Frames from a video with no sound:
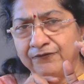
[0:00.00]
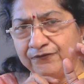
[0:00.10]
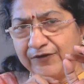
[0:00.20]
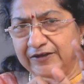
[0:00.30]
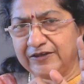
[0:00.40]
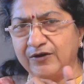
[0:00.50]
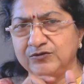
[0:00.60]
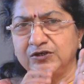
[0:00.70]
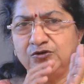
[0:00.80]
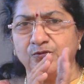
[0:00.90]

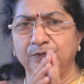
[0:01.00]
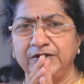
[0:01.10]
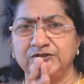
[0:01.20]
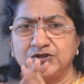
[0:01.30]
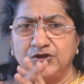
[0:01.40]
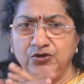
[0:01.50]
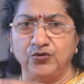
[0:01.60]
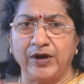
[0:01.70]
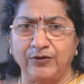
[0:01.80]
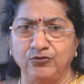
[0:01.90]
5,000 rupees
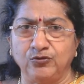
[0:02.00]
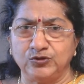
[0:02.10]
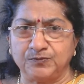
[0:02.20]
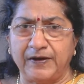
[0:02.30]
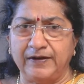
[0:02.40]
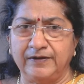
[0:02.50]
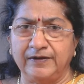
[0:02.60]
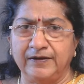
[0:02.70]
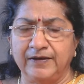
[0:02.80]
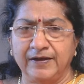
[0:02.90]
you have to spend,
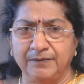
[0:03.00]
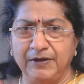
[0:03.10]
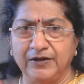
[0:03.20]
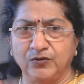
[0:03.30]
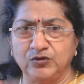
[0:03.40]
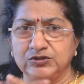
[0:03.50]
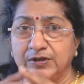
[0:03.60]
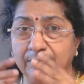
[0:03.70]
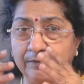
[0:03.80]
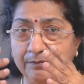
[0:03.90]
because
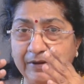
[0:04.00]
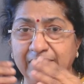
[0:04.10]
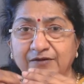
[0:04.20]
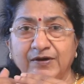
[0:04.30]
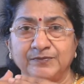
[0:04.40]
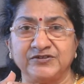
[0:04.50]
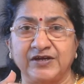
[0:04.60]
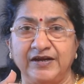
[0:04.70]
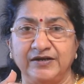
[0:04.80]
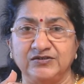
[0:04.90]
many
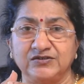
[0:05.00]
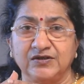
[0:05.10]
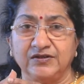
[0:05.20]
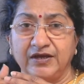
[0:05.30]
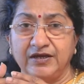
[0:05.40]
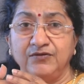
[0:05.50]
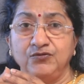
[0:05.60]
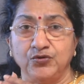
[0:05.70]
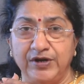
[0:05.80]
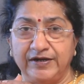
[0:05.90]
websites they give
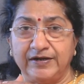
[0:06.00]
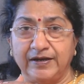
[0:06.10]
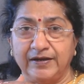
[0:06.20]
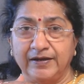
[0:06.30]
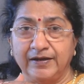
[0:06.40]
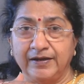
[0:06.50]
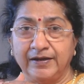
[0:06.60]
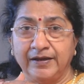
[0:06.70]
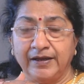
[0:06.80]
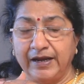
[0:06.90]
you data
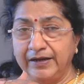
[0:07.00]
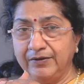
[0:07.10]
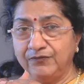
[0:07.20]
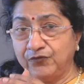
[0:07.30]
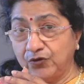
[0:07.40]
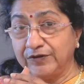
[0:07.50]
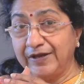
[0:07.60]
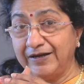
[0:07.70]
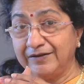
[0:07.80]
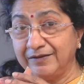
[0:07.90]
and for
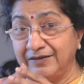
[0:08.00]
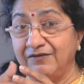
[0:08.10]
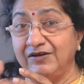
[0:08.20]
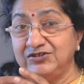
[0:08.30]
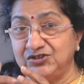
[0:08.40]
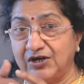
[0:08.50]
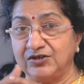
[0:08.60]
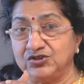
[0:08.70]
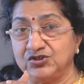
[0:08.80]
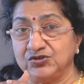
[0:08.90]
that they will
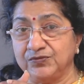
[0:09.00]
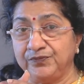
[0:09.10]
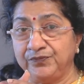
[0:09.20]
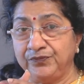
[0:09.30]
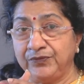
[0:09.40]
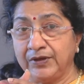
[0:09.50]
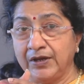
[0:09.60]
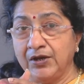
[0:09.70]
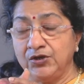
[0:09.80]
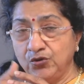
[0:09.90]
charge.
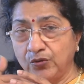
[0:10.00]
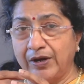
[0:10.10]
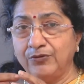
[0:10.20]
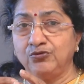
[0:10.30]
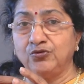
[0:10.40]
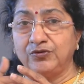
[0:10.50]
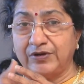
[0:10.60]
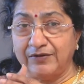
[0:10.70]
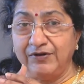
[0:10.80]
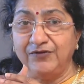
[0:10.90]
You have to
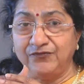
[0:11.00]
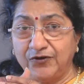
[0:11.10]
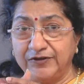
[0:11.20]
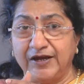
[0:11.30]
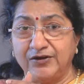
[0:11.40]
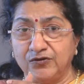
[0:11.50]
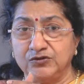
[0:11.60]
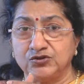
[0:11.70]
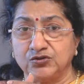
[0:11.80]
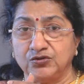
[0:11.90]
travel for that
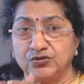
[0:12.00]
also.